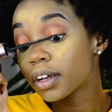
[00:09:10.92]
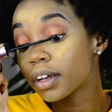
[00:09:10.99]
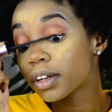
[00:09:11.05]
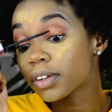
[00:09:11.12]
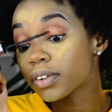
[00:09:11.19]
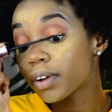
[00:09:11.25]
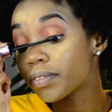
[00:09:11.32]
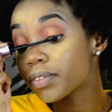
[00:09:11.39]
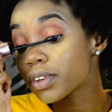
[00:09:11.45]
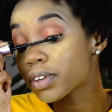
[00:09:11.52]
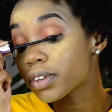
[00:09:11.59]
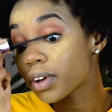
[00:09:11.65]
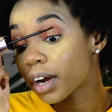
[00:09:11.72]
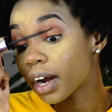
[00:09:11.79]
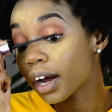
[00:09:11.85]
So I'm
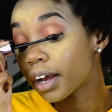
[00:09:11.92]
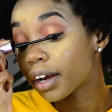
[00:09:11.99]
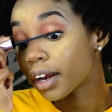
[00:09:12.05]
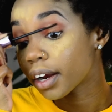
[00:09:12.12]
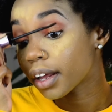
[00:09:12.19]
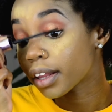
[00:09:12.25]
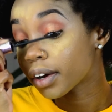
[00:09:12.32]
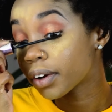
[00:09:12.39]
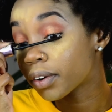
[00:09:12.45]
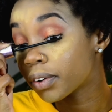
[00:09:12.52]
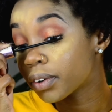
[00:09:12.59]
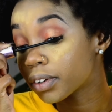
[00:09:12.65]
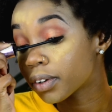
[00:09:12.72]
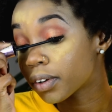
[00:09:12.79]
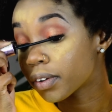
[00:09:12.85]
just gonna add another
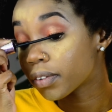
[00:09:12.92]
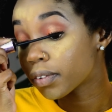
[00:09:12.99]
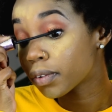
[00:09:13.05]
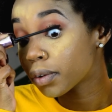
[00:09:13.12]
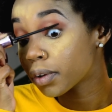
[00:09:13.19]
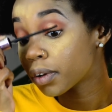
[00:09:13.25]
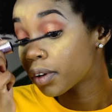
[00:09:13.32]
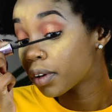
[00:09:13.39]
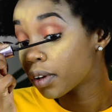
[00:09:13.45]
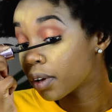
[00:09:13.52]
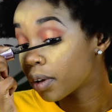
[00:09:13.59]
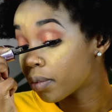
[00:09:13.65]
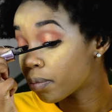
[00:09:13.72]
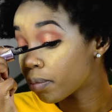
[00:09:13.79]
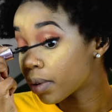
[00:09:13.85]
coat of
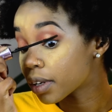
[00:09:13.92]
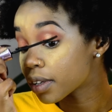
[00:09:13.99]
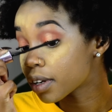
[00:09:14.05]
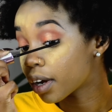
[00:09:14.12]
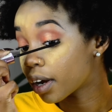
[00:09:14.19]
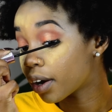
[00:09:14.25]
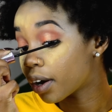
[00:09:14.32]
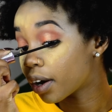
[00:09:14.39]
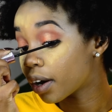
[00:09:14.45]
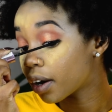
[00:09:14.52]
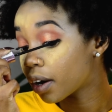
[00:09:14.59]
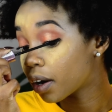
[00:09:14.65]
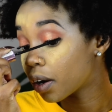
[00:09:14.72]
mascara.